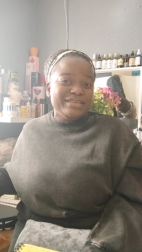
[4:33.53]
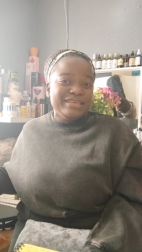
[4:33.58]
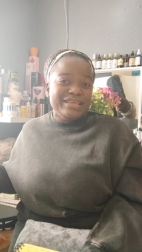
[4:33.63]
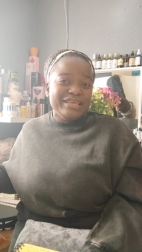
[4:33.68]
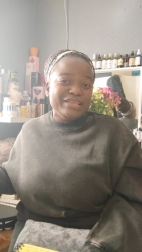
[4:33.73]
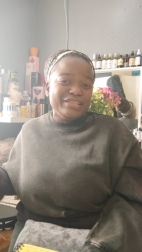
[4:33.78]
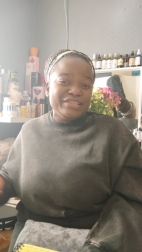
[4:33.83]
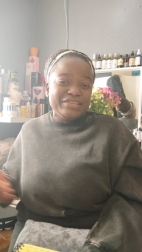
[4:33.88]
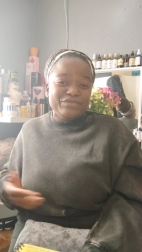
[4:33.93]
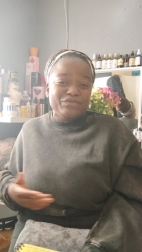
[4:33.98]

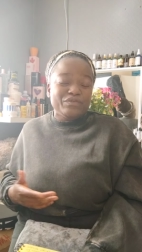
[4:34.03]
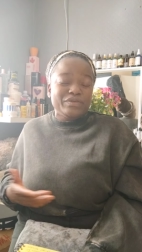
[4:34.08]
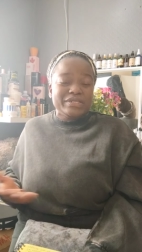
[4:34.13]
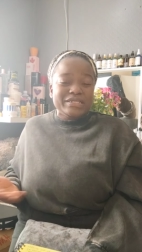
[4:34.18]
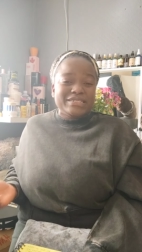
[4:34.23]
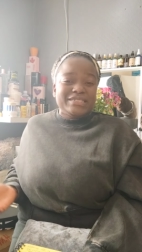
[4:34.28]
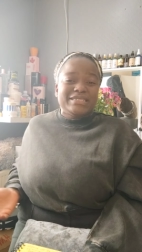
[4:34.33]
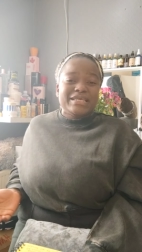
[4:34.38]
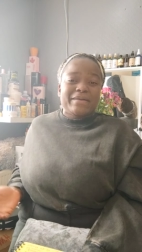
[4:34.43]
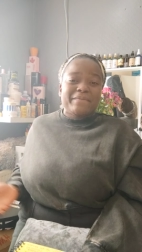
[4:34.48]
he didn't
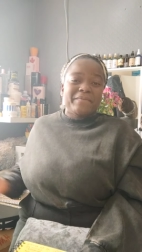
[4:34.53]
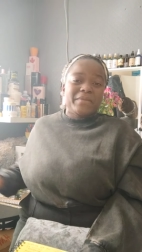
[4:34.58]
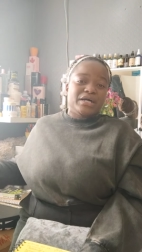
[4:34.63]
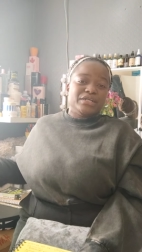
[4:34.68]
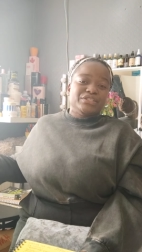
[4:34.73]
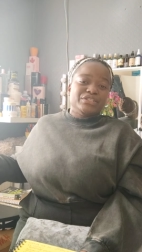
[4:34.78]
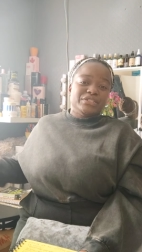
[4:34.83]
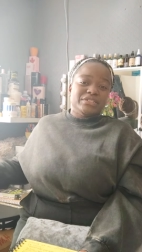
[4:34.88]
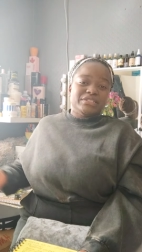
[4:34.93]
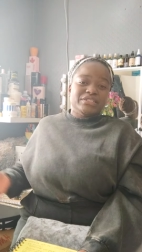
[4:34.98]
really say
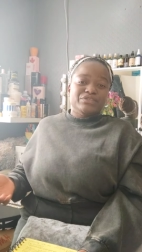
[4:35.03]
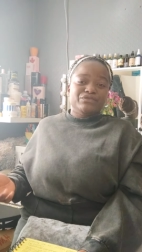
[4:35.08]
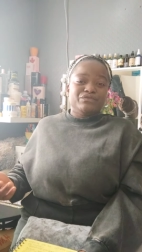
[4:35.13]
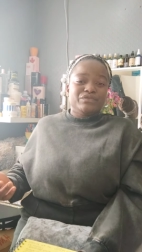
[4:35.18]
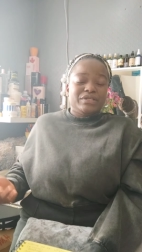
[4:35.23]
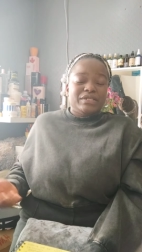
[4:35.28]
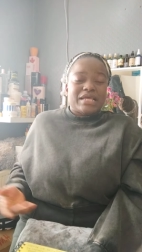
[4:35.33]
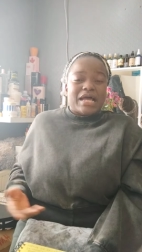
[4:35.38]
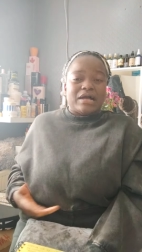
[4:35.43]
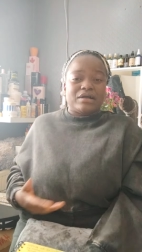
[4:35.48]
much he didn't really